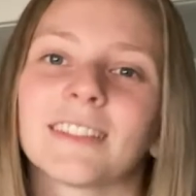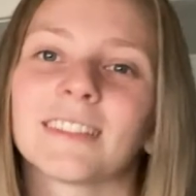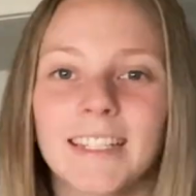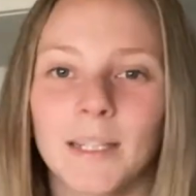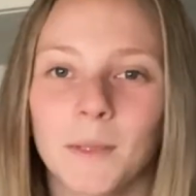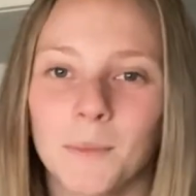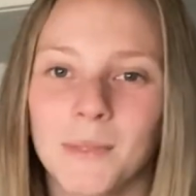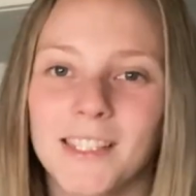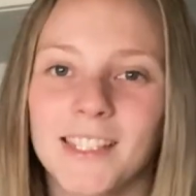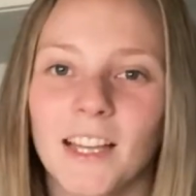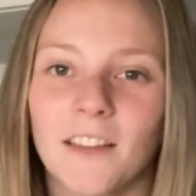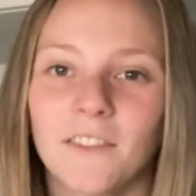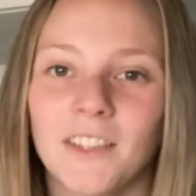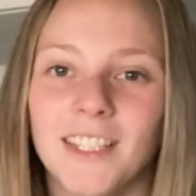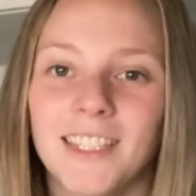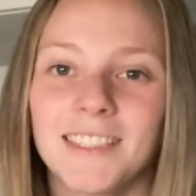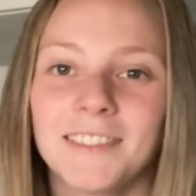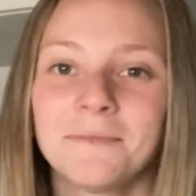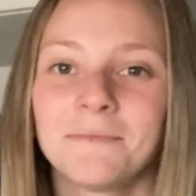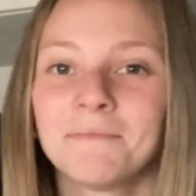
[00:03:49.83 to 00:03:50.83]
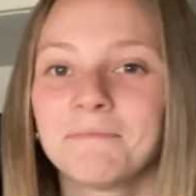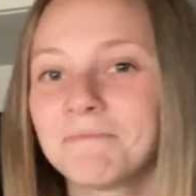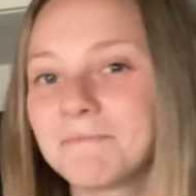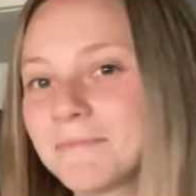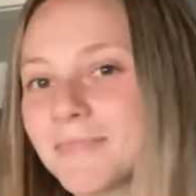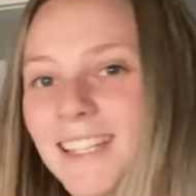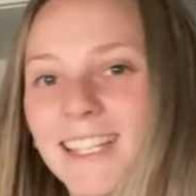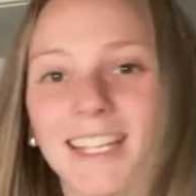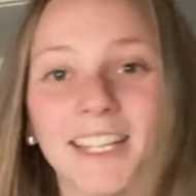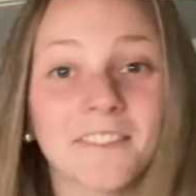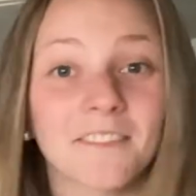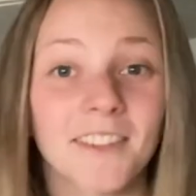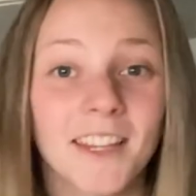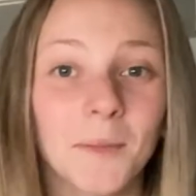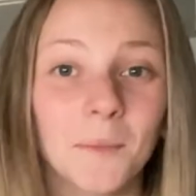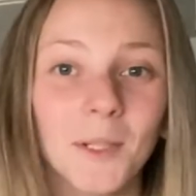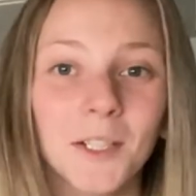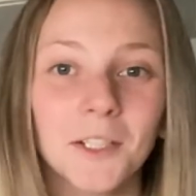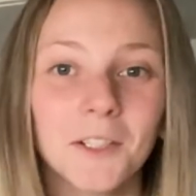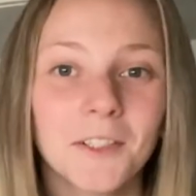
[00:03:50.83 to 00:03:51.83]
Number seven, gift
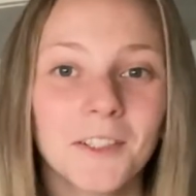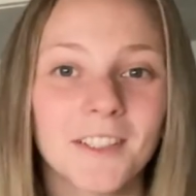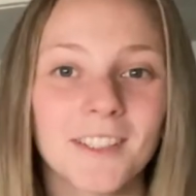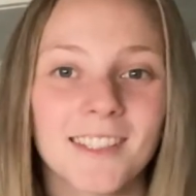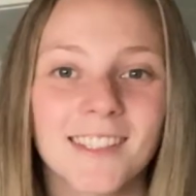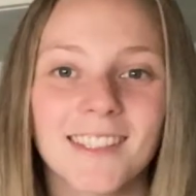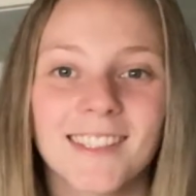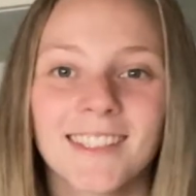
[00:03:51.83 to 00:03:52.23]
them a course.